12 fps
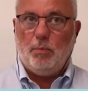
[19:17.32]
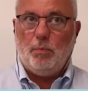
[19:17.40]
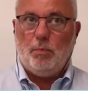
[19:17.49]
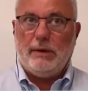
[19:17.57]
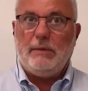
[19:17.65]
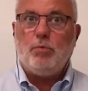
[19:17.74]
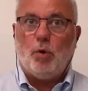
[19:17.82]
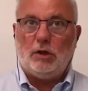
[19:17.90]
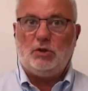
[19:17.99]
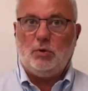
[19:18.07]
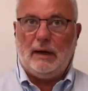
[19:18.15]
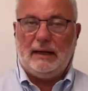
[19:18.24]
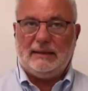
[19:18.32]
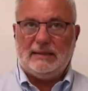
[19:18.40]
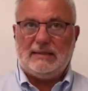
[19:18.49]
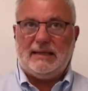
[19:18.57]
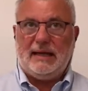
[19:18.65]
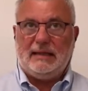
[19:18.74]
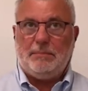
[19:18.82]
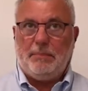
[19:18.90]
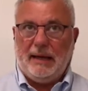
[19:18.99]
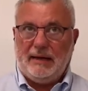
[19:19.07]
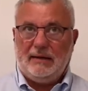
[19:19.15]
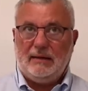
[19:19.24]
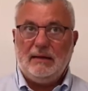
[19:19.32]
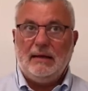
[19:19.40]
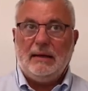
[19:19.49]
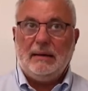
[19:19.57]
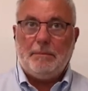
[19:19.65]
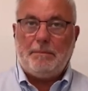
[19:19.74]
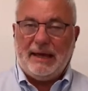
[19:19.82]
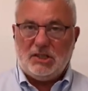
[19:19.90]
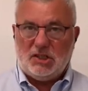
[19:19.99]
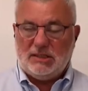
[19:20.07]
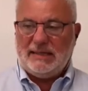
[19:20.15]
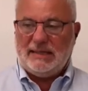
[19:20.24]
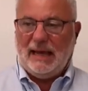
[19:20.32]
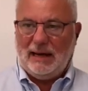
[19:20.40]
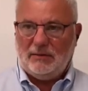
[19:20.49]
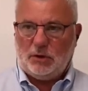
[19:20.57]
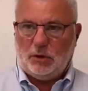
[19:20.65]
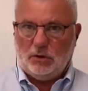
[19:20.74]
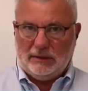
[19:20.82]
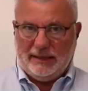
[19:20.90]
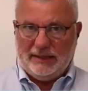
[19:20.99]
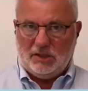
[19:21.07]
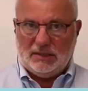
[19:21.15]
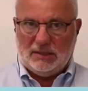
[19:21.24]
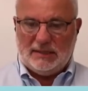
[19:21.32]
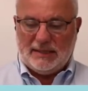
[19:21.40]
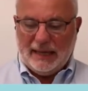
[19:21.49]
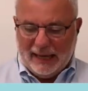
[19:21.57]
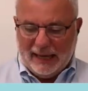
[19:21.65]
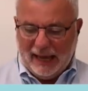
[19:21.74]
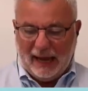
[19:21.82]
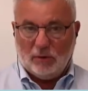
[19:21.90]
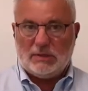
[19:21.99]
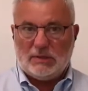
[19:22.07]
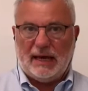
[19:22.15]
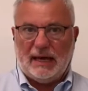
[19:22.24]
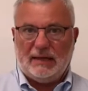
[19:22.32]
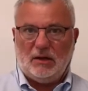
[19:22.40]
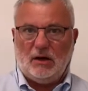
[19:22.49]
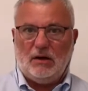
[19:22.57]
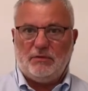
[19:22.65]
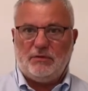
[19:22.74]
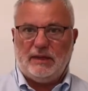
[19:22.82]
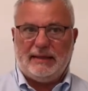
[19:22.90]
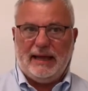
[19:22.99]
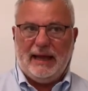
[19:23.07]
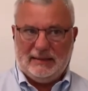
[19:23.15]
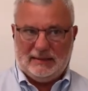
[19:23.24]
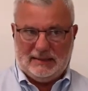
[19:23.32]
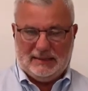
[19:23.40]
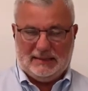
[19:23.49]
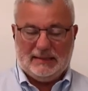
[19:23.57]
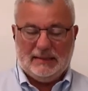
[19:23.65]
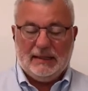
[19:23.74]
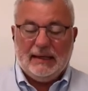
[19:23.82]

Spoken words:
we want to understand better patients' health conditions outside of the dialysis.